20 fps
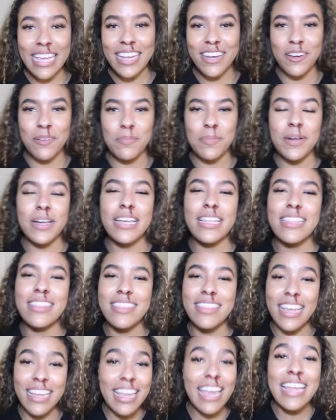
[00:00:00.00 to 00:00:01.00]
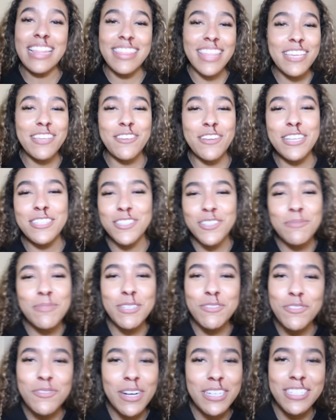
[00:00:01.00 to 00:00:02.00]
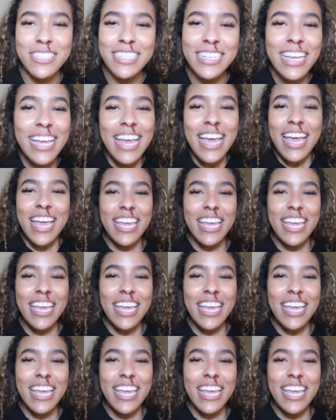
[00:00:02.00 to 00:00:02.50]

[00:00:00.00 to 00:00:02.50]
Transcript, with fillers: later. But again, thank you guys so much for watching.